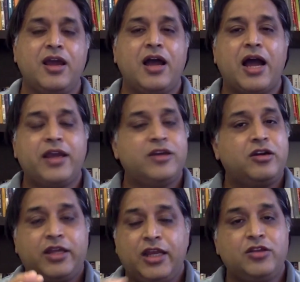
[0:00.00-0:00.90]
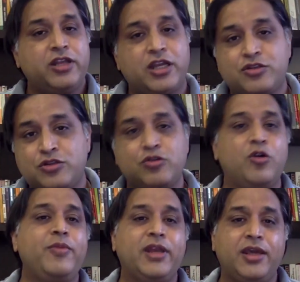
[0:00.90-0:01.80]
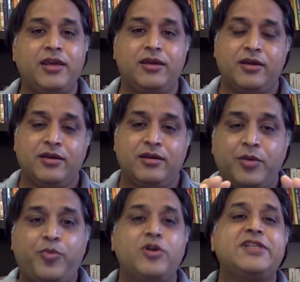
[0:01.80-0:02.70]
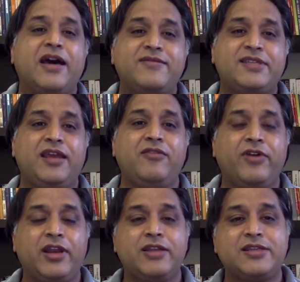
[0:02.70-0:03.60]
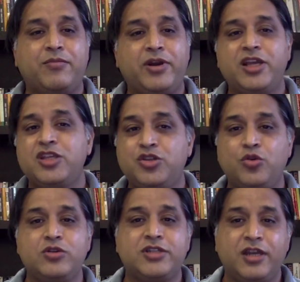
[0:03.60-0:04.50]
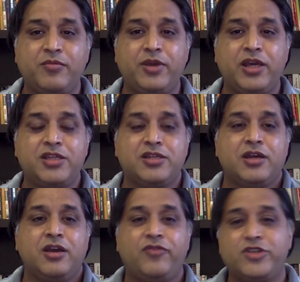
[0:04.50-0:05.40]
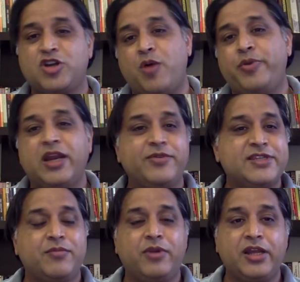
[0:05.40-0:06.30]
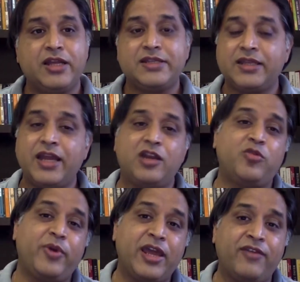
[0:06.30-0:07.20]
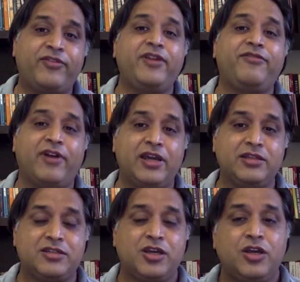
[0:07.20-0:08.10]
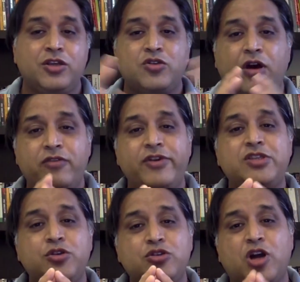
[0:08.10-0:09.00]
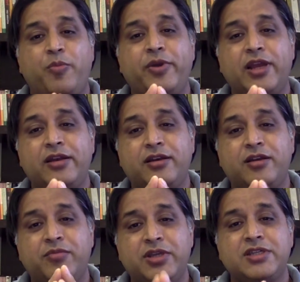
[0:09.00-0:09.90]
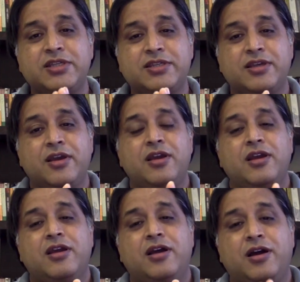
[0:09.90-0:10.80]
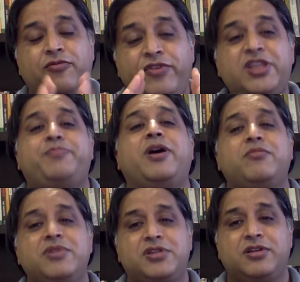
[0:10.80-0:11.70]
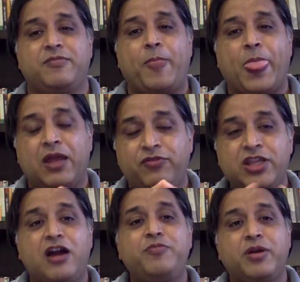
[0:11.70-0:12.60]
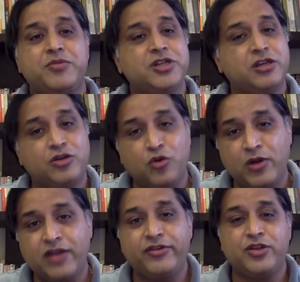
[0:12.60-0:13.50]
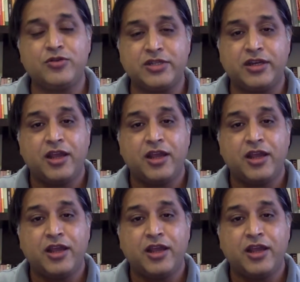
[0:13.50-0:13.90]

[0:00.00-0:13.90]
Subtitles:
I cannot tell you, there are so many reports I have seen wherein somebody has used an image which copyright was somebody else and they had to pay hefty fines. So always use copyrighted images with permission. Without permission, don't ever use it.